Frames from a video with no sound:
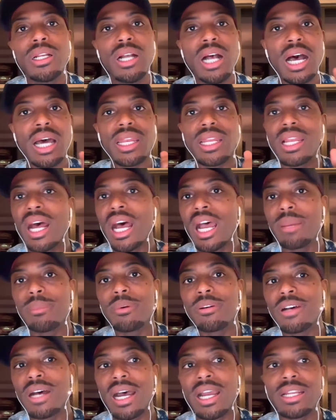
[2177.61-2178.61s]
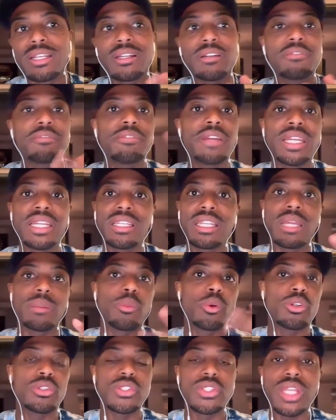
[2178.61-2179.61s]
I didn't hide behind a fake name or
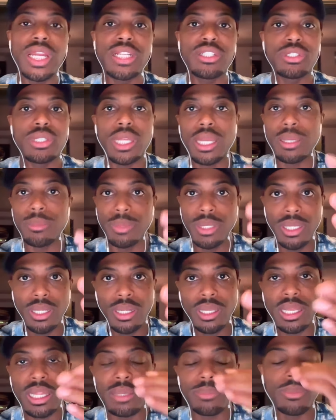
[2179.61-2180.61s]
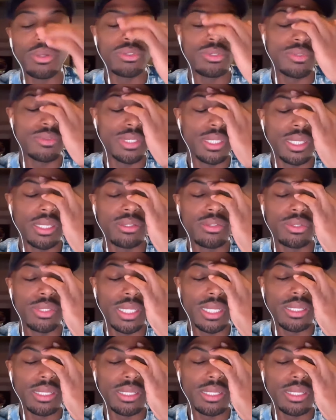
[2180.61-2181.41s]
a stage name like most of the internet.